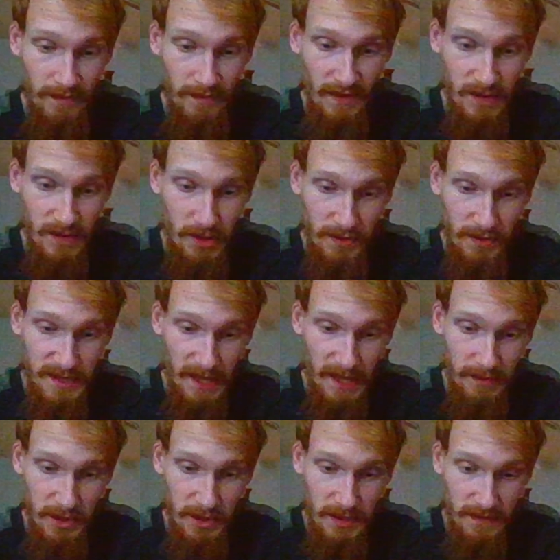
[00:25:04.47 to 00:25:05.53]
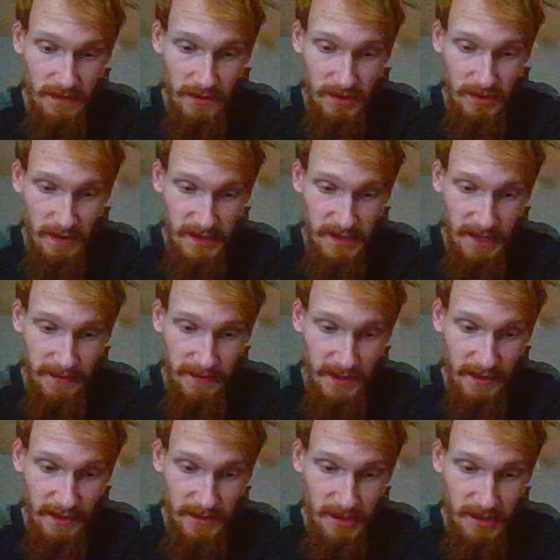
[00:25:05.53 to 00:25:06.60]
2 receptions for 27
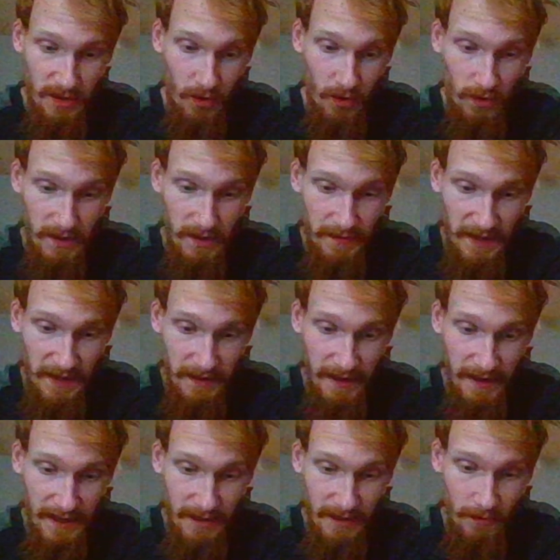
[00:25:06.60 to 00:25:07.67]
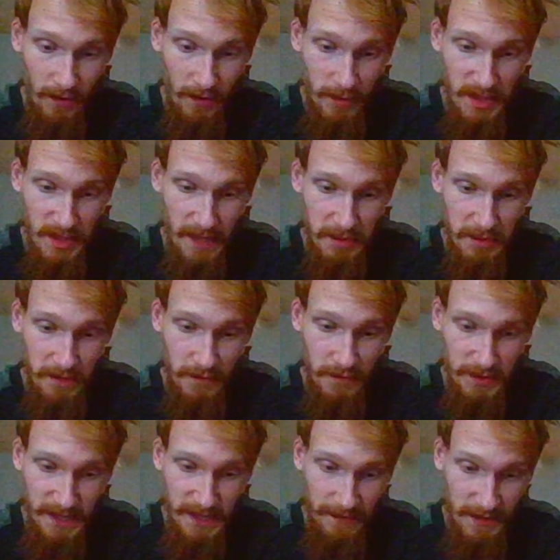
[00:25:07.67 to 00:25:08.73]
yards. Cole Kmet had 1 reception for
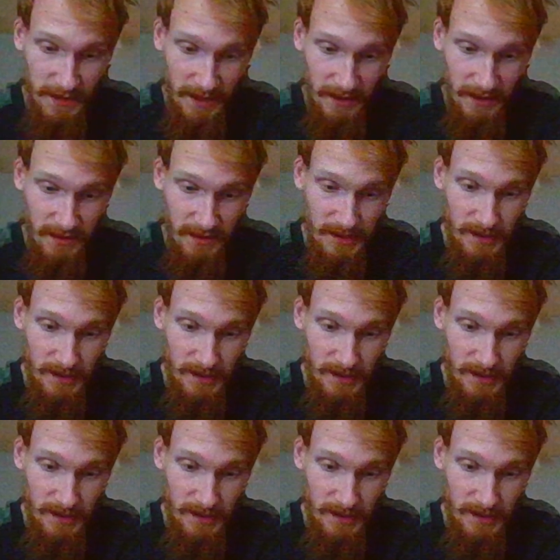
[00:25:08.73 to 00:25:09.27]
7 yards.